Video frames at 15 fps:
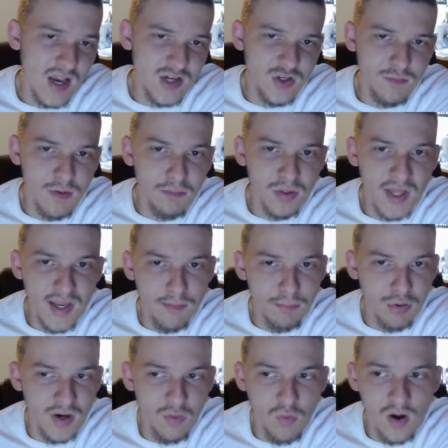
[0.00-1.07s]
actually been playing
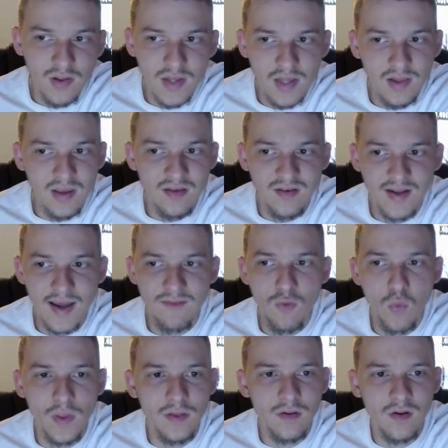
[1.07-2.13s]
pretty well lately. He did have a
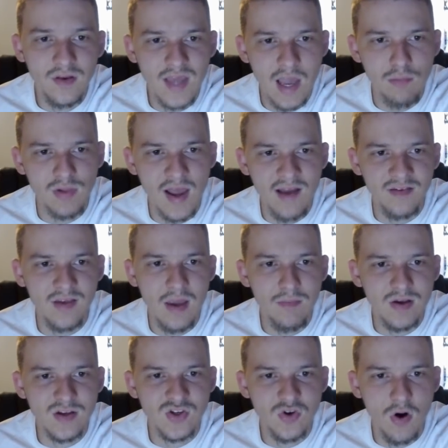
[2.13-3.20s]
really good game last game
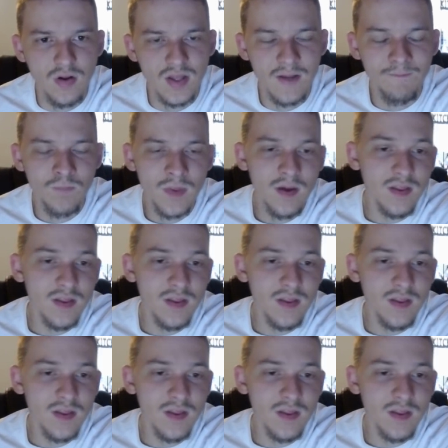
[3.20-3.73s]
against Charlotte.